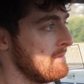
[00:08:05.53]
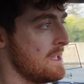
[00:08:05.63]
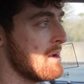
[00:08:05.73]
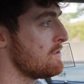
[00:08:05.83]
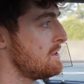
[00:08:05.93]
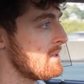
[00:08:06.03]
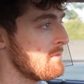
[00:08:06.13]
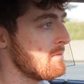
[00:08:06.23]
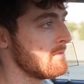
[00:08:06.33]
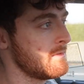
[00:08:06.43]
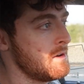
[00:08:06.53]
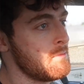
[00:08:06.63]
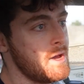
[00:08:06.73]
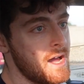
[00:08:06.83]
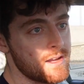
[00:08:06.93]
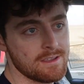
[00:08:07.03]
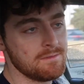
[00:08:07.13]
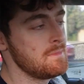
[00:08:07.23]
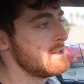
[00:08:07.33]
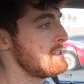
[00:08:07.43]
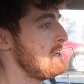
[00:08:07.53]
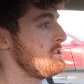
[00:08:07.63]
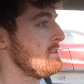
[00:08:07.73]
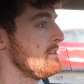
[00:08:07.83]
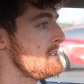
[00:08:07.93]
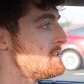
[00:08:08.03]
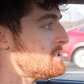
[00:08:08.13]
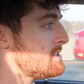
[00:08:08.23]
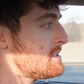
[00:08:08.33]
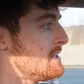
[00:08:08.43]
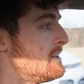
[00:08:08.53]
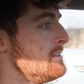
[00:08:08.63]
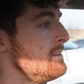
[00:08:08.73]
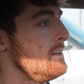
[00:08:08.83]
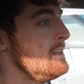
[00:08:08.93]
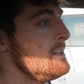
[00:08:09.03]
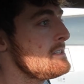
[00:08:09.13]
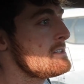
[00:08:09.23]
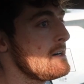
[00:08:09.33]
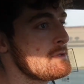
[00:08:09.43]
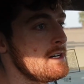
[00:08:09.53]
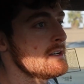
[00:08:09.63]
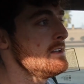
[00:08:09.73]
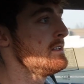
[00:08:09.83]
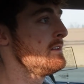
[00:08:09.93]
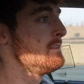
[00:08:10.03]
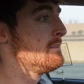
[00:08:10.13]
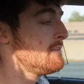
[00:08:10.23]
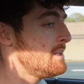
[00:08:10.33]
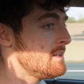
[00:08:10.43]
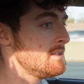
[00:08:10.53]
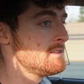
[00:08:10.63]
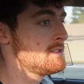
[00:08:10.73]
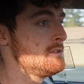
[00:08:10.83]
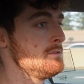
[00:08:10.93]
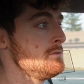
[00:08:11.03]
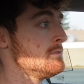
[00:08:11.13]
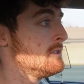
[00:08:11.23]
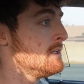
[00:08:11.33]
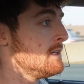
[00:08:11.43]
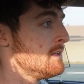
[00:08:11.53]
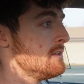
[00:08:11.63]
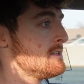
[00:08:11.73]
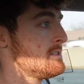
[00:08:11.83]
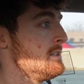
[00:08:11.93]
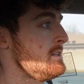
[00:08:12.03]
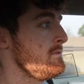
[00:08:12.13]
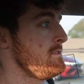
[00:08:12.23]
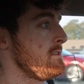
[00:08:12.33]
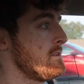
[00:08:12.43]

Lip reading: everything on back and meditation. Let's just stop talking and get into this lift.